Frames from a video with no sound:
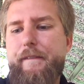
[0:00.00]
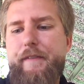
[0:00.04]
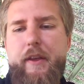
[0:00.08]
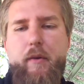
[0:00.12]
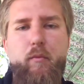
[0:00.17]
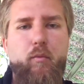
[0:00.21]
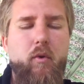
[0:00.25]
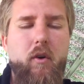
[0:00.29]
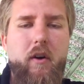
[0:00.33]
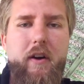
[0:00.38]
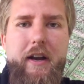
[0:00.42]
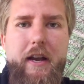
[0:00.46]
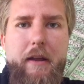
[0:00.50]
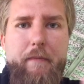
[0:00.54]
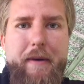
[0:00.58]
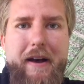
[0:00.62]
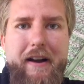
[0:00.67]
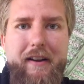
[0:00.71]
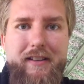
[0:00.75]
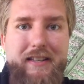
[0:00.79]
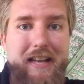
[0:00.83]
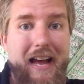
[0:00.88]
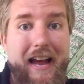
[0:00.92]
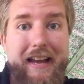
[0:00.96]
than worry
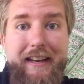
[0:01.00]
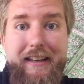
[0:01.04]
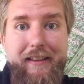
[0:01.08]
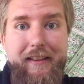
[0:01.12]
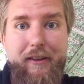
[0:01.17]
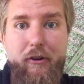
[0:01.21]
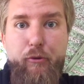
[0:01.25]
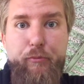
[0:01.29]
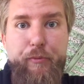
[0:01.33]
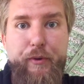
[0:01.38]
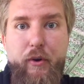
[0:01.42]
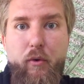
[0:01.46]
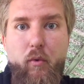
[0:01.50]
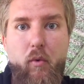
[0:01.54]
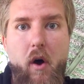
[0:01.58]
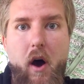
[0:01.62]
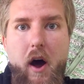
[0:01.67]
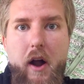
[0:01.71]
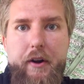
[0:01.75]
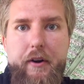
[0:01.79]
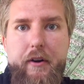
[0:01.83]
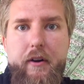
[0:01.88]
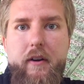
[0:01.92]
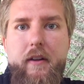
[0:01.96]
about a tiny little bit of
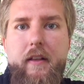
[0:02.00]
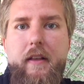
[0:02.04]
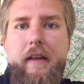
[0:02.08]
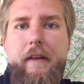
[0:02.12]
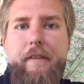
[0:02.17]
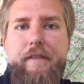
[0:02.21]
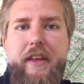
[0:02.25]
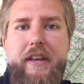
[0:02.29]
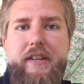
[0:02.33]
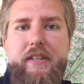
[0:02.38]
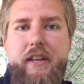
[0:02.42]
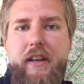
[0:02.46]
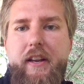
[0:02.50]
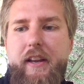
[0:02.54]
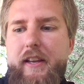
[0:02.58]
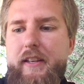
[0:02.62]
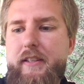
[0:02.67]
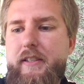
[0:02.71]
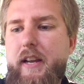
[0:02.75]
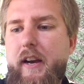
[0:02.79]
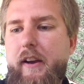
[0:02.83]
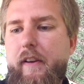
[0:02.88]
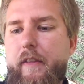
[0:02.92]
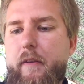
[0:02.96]
water that's going to get
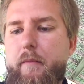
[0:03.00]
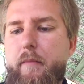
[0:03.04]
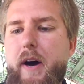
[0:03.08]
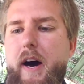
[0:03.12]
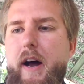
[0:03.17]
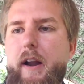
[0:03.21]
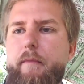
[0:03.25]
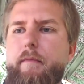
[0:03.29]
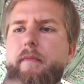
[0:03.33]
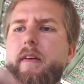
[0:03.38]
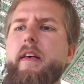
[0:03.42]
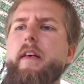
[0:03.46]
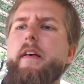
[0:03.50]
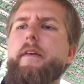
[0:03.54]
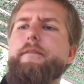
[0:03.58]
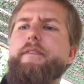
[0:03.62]
stuck in the bottom.